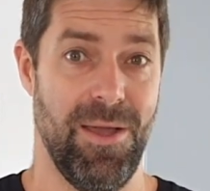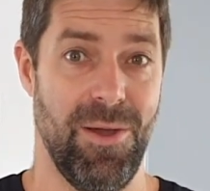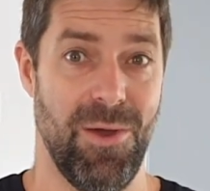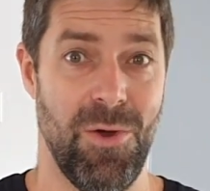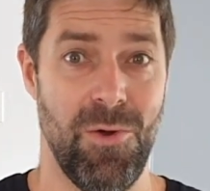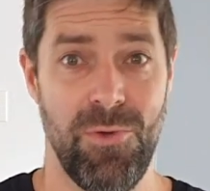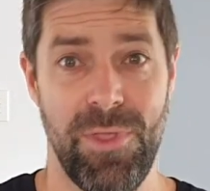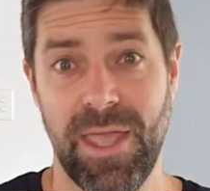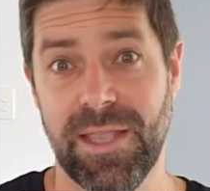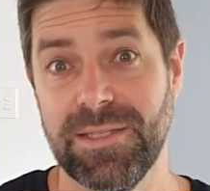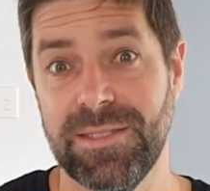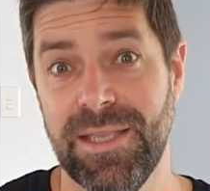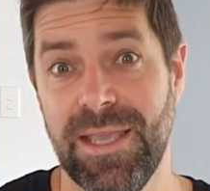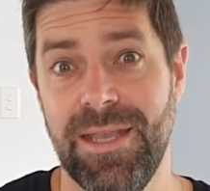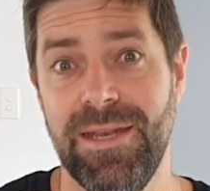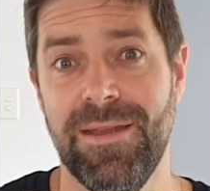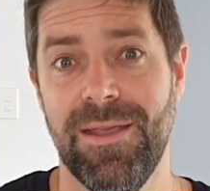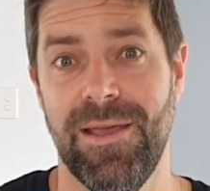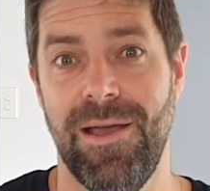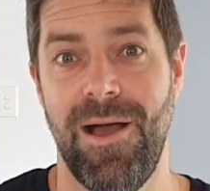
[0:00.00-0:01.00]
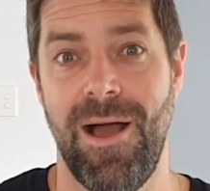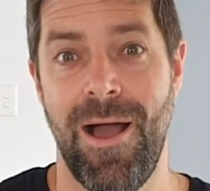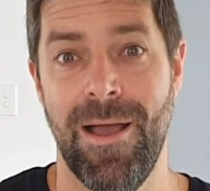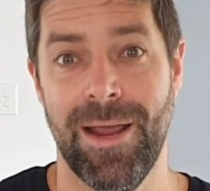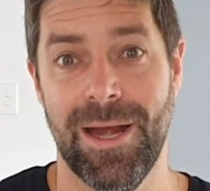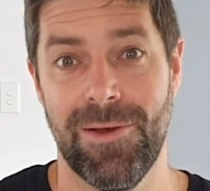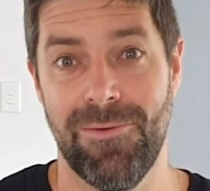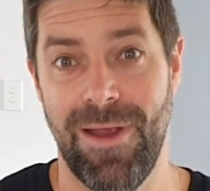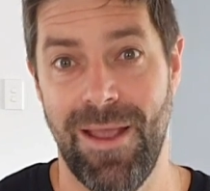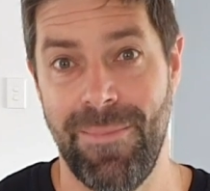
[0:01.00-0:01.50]
All that said, I'm
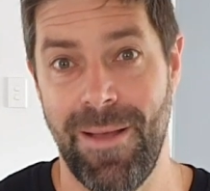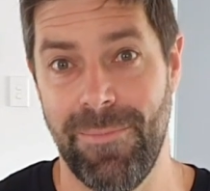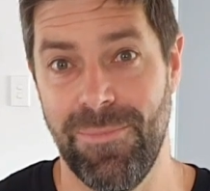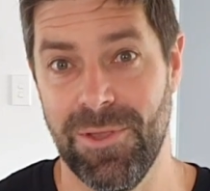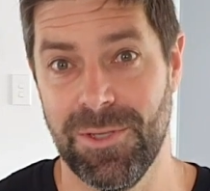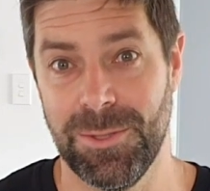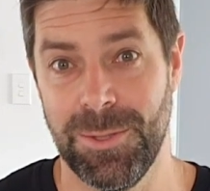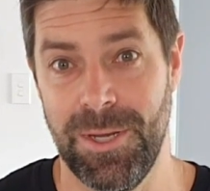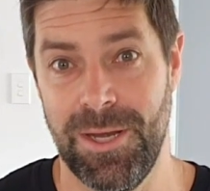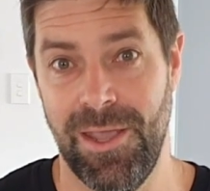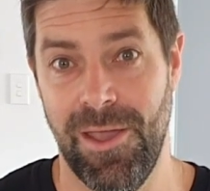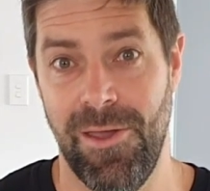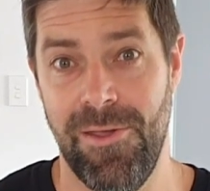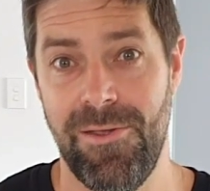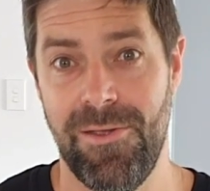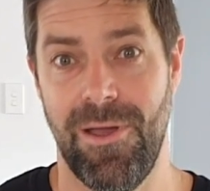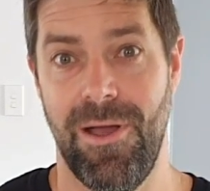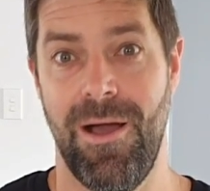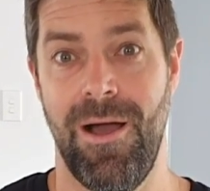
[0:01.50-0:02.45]
going to wrap up this video.